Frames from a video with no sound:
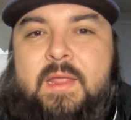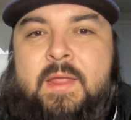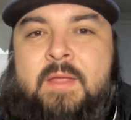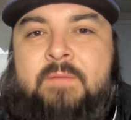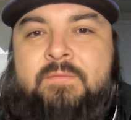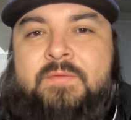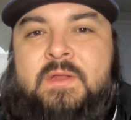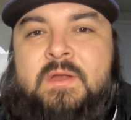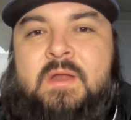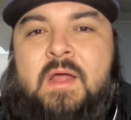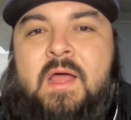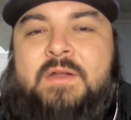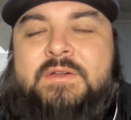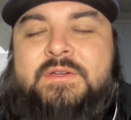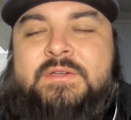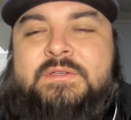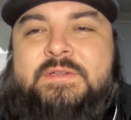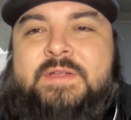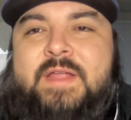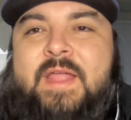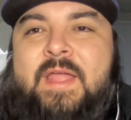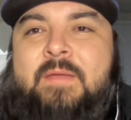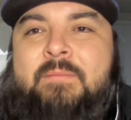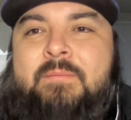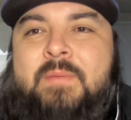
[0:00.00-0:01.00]
if the Dodgers
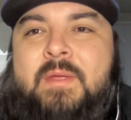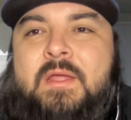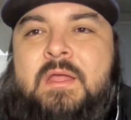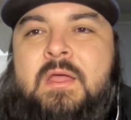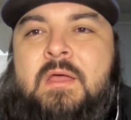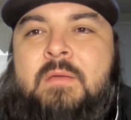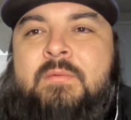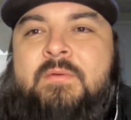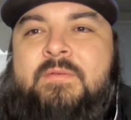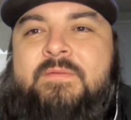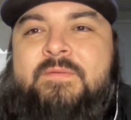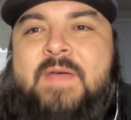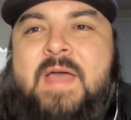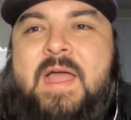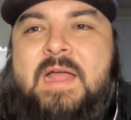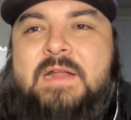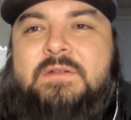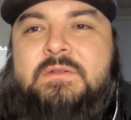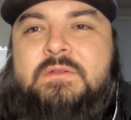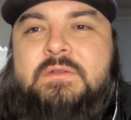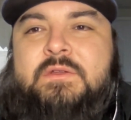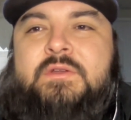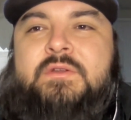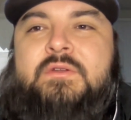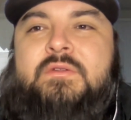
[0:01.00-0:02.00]
can become a
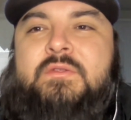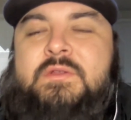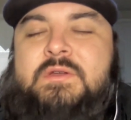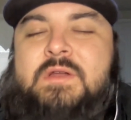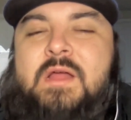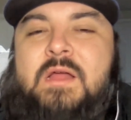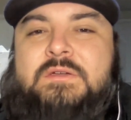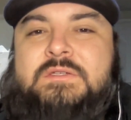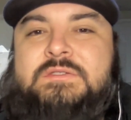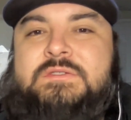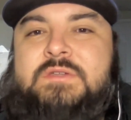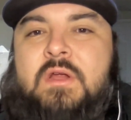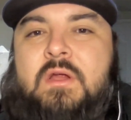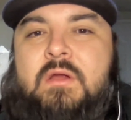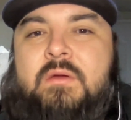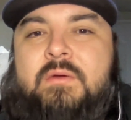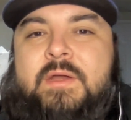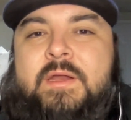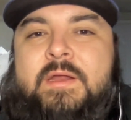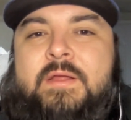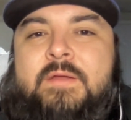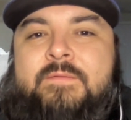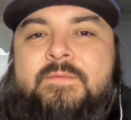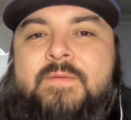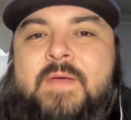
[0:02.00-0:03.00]
fact, the Dodgers are
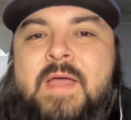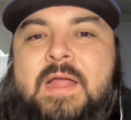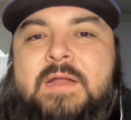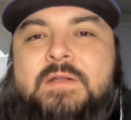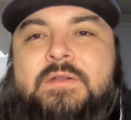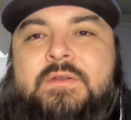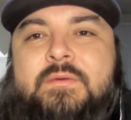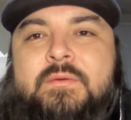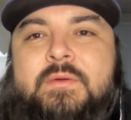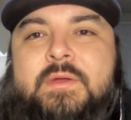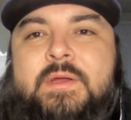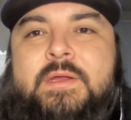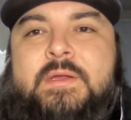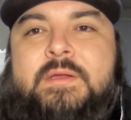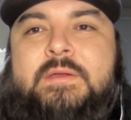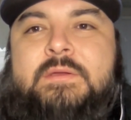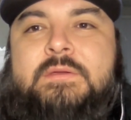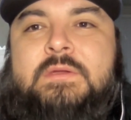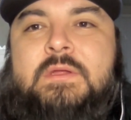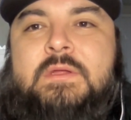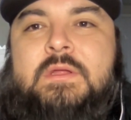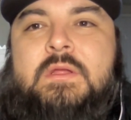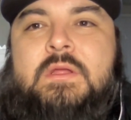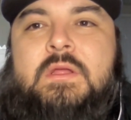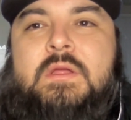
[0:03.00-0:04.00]
already a factory
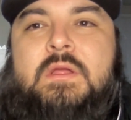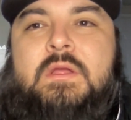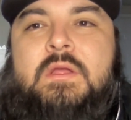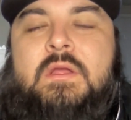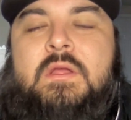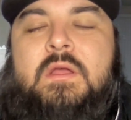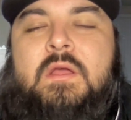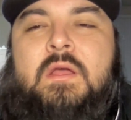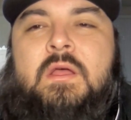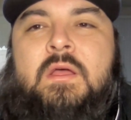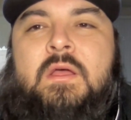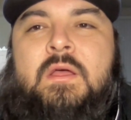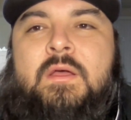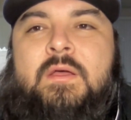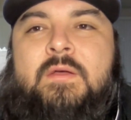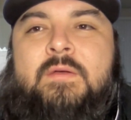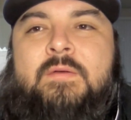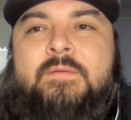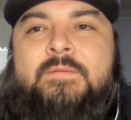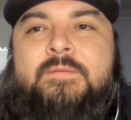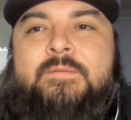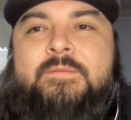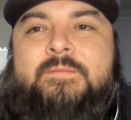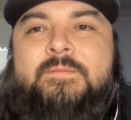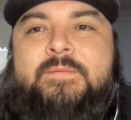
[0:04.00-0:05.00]

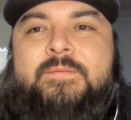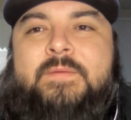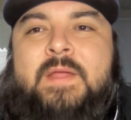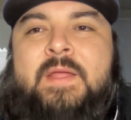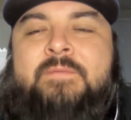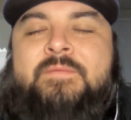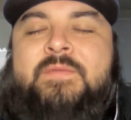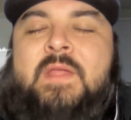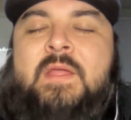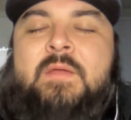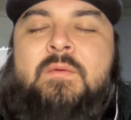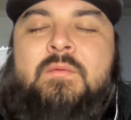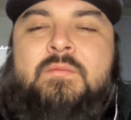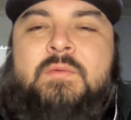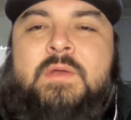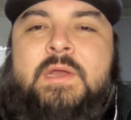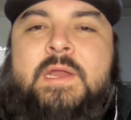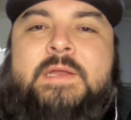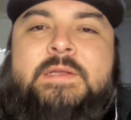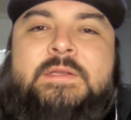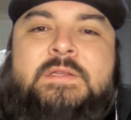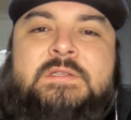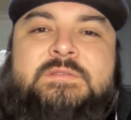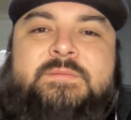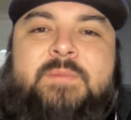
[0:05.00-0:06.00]
of, if they
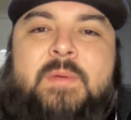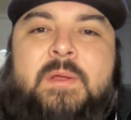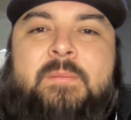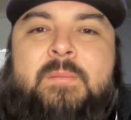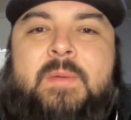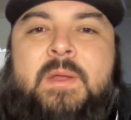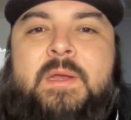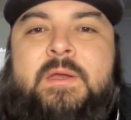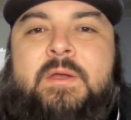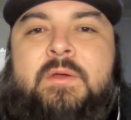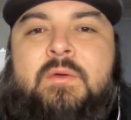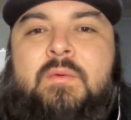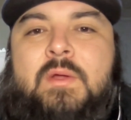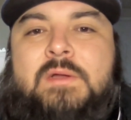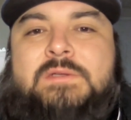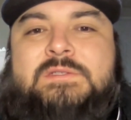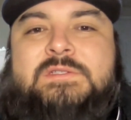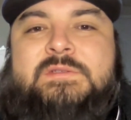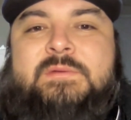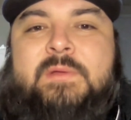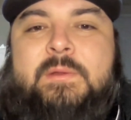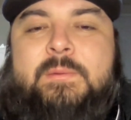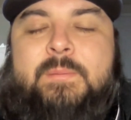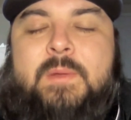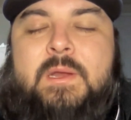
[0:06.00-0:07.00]
need to spend money or want
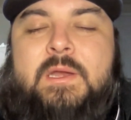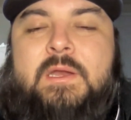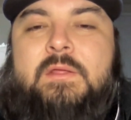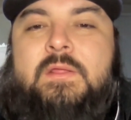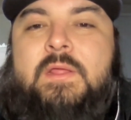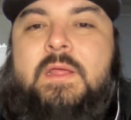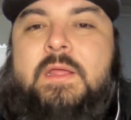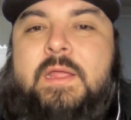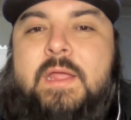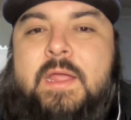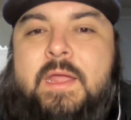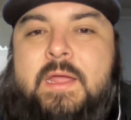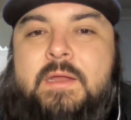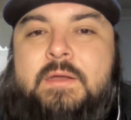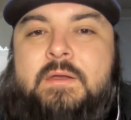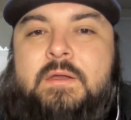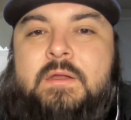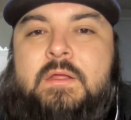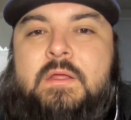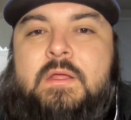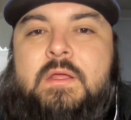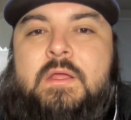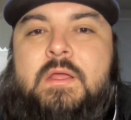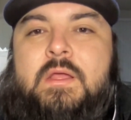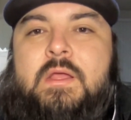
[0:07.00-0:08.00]
to spend money, they can.
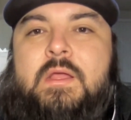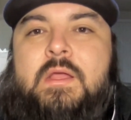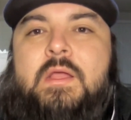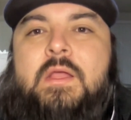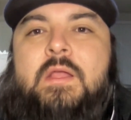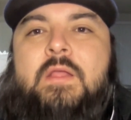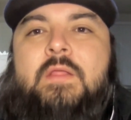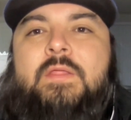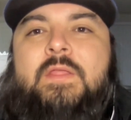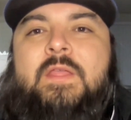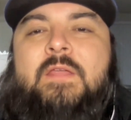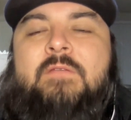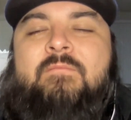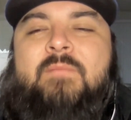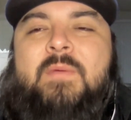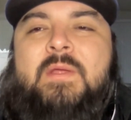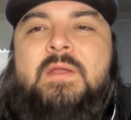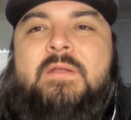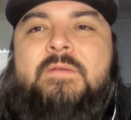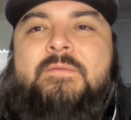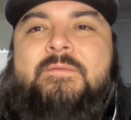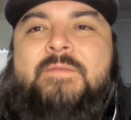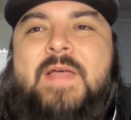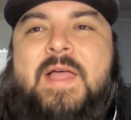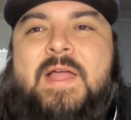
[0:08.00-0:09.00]
They've
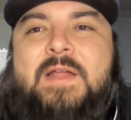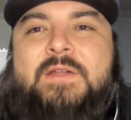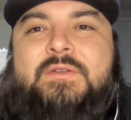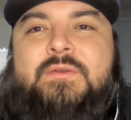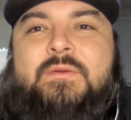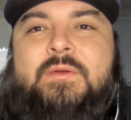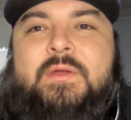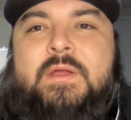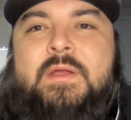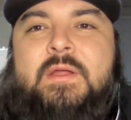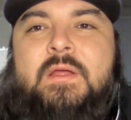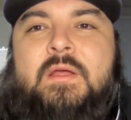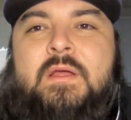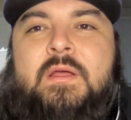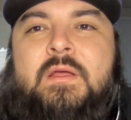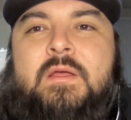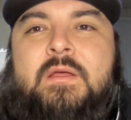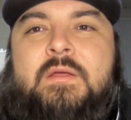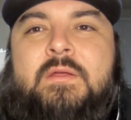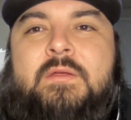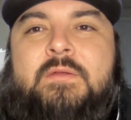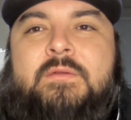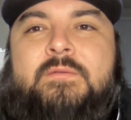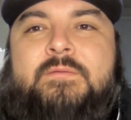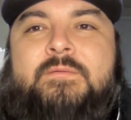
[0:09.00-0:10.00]
been a factory
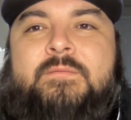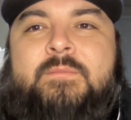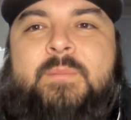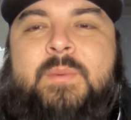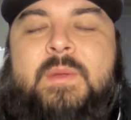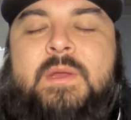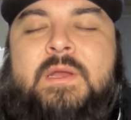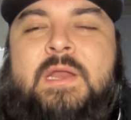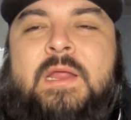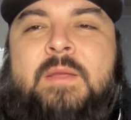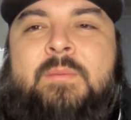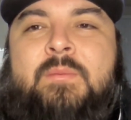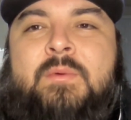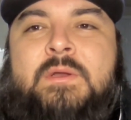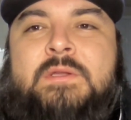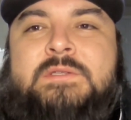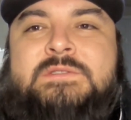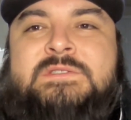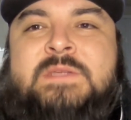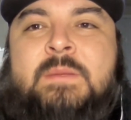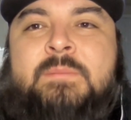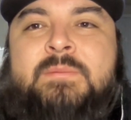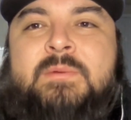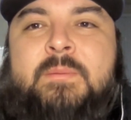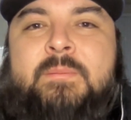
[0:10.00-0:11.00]
of being able to
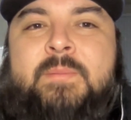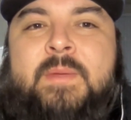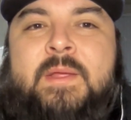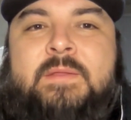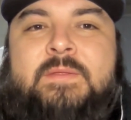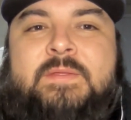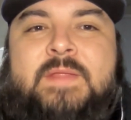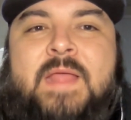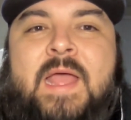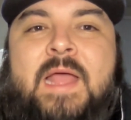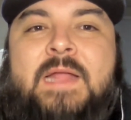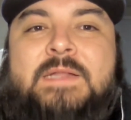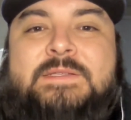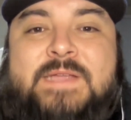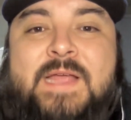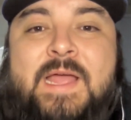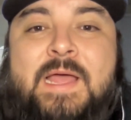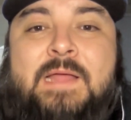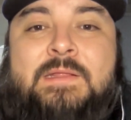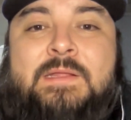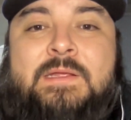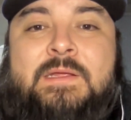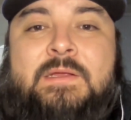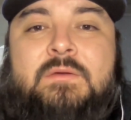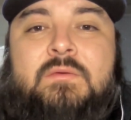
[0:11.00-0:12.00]
supplement that
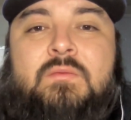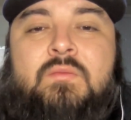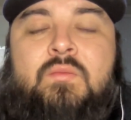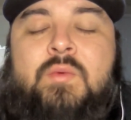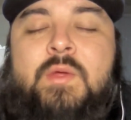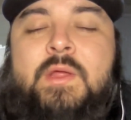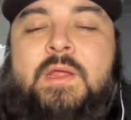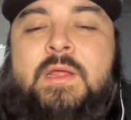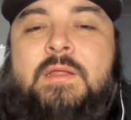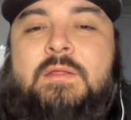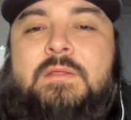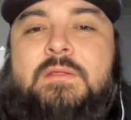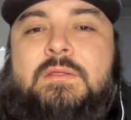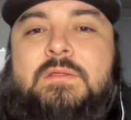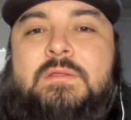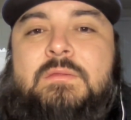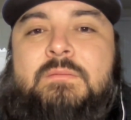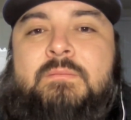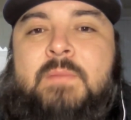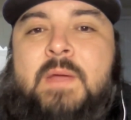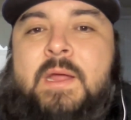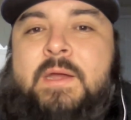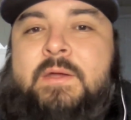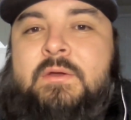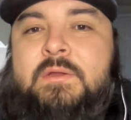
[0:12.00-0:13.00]
talent with
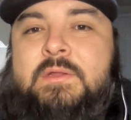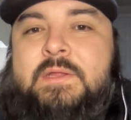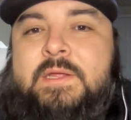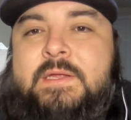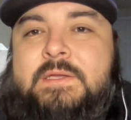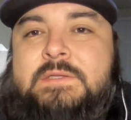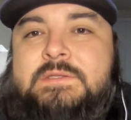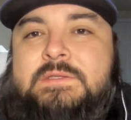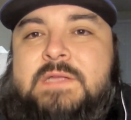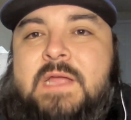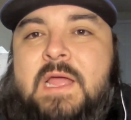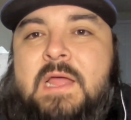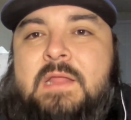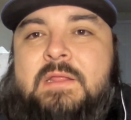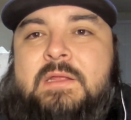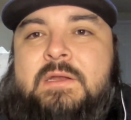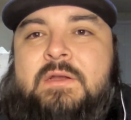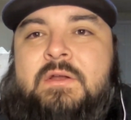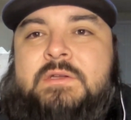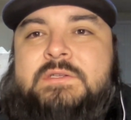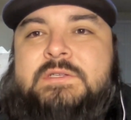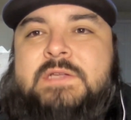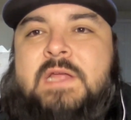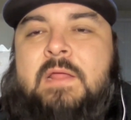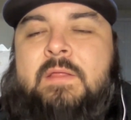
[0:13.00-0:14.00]
minor league talent
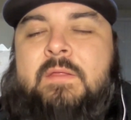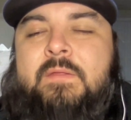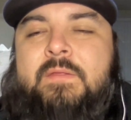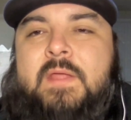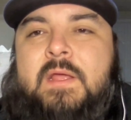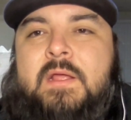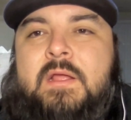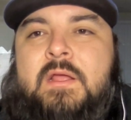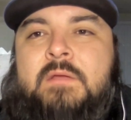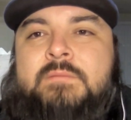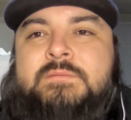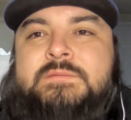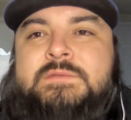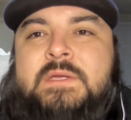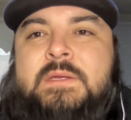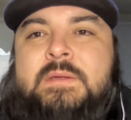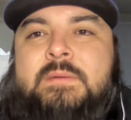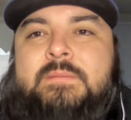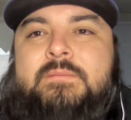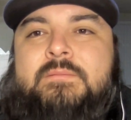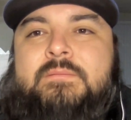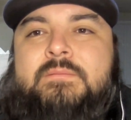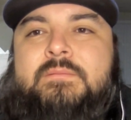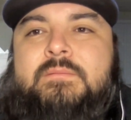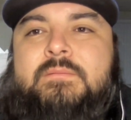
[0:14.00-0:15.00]
or talent that comes up,